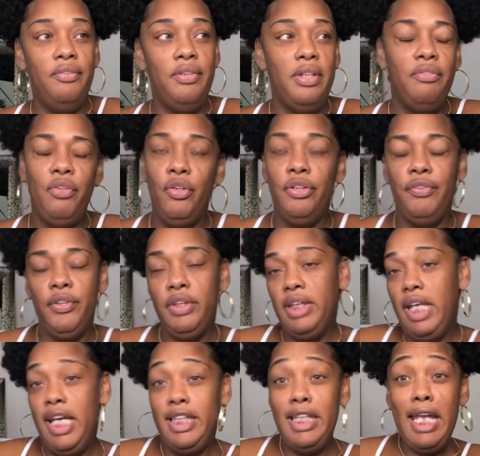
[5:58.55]
And of course, first thing
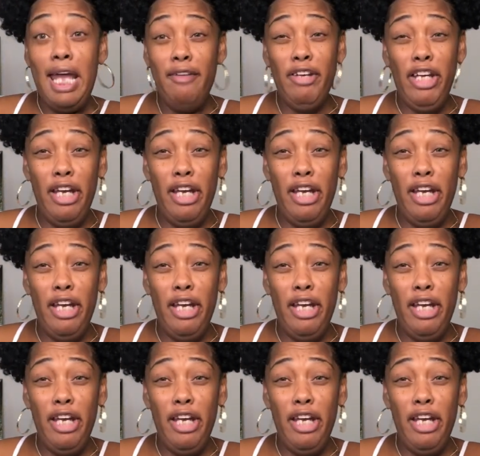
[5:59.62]
he asked, can I have your